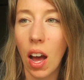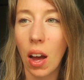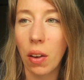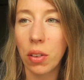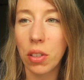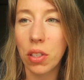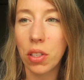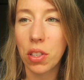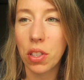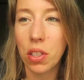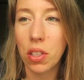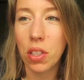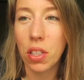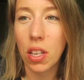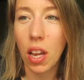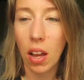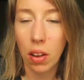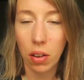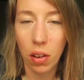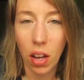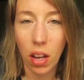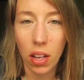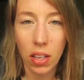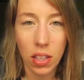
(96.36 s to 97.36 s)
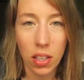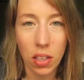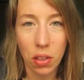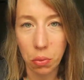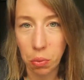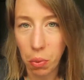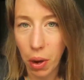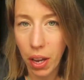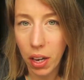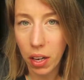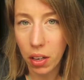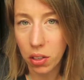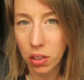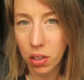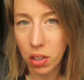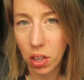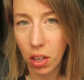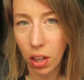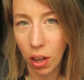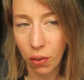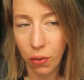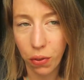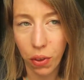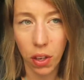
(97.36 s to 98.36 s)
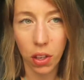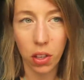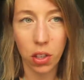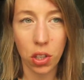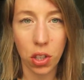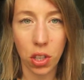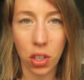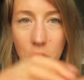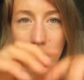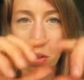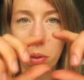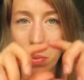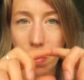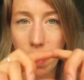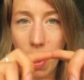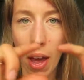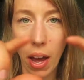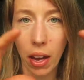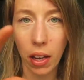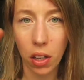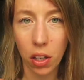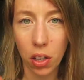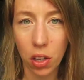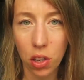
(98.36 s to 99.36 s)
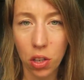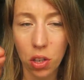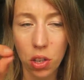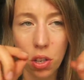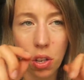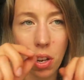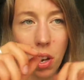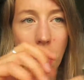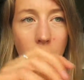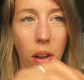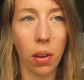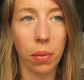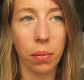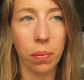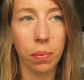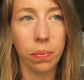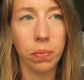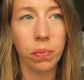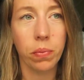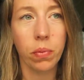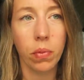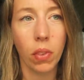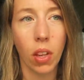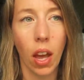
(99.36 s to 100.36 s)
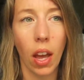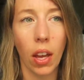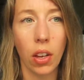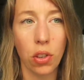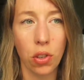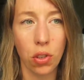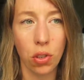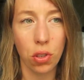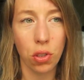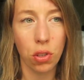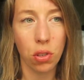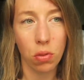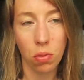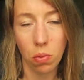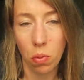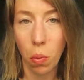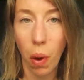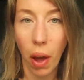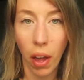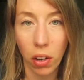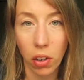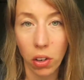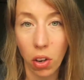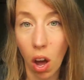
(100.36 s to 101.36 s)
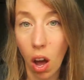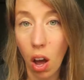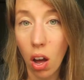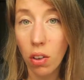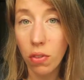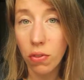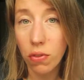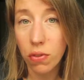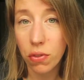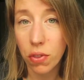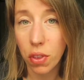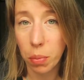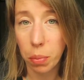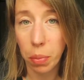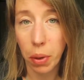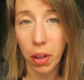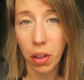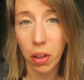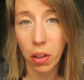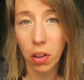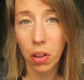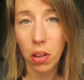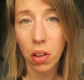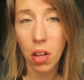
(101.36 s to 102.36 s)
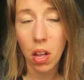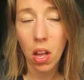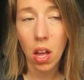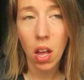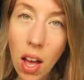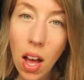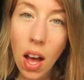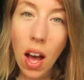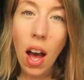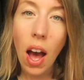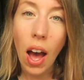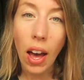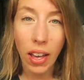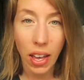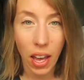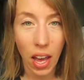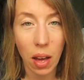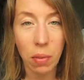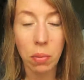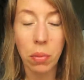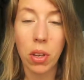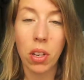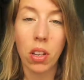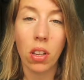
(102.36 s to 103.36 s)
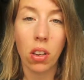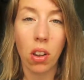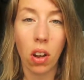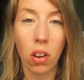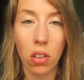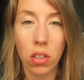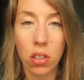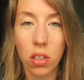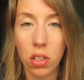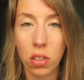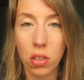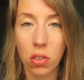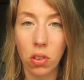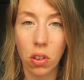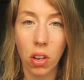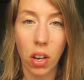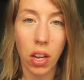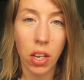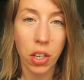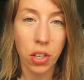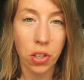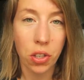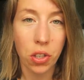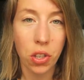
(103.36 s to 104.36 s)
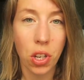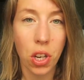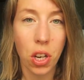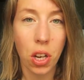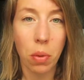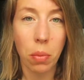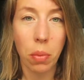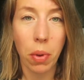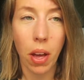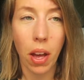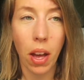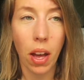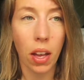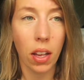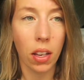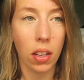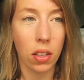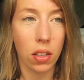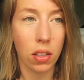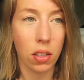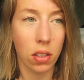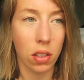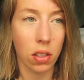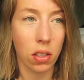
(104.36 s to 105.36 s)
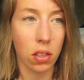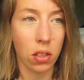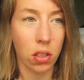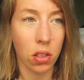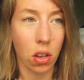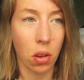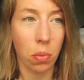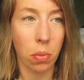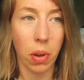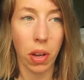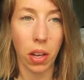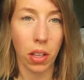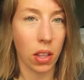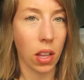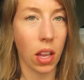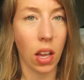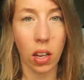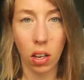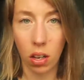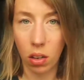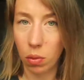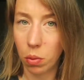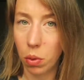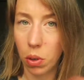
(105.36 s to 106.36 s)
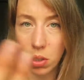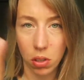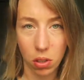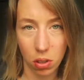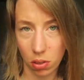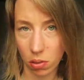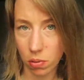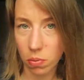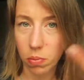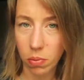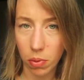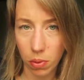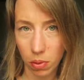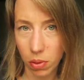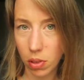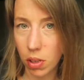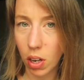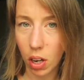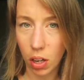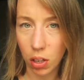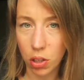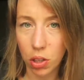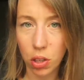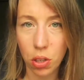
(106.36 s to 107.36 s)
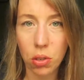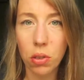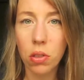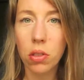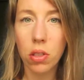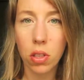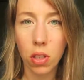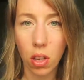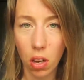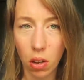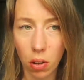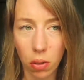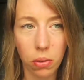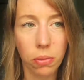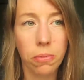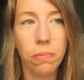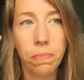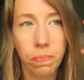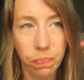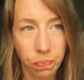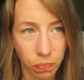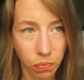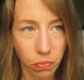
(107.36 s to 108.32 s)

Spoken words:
I didn't wait until I finished this package. I just went off the pill. I am in a long distance relationship, and so back then I was there too, so